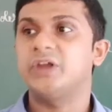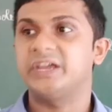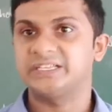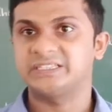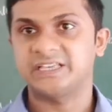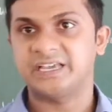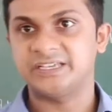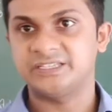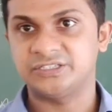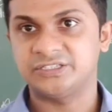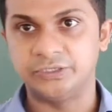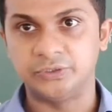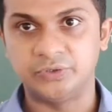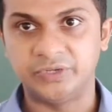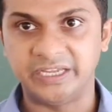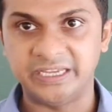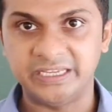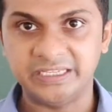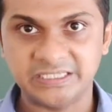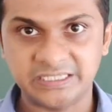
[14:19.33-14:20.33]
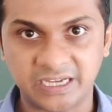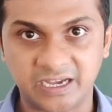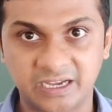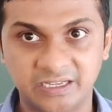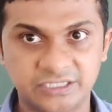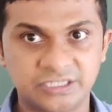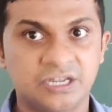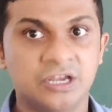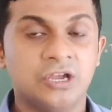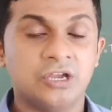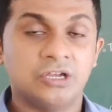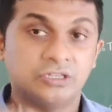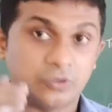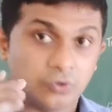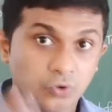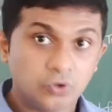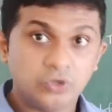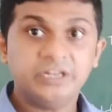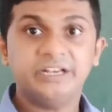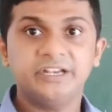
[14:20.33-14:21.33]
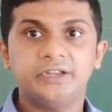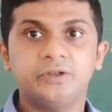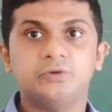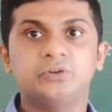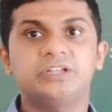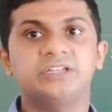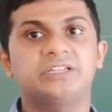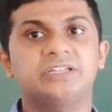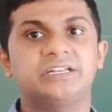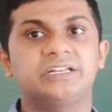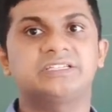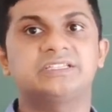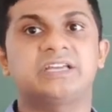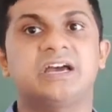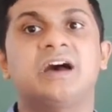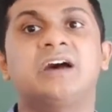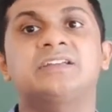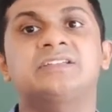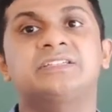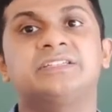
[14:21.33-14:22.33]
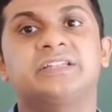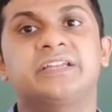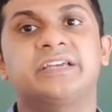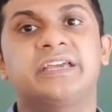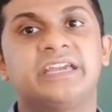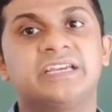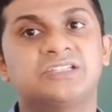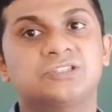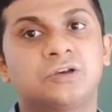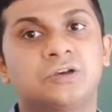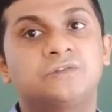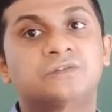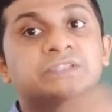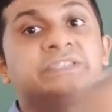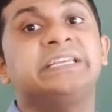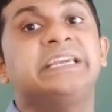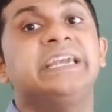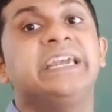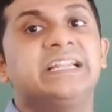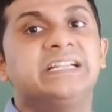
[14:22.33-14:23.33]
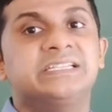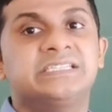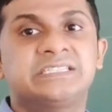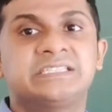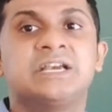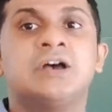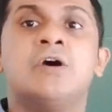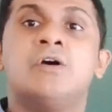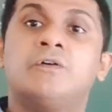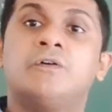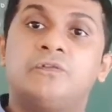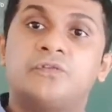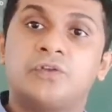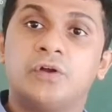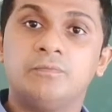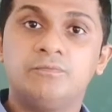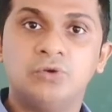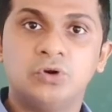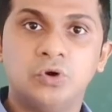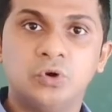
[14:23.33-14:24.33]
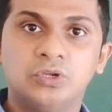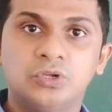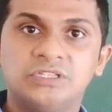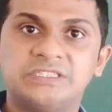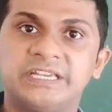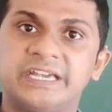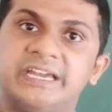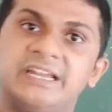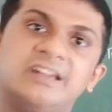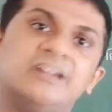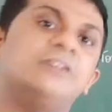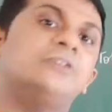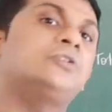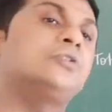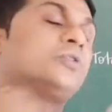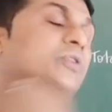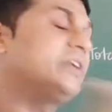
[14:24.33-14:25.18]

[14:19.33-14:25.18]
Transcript: excise duty is charged. The only duty that is charged in the case of sales from wholesaler to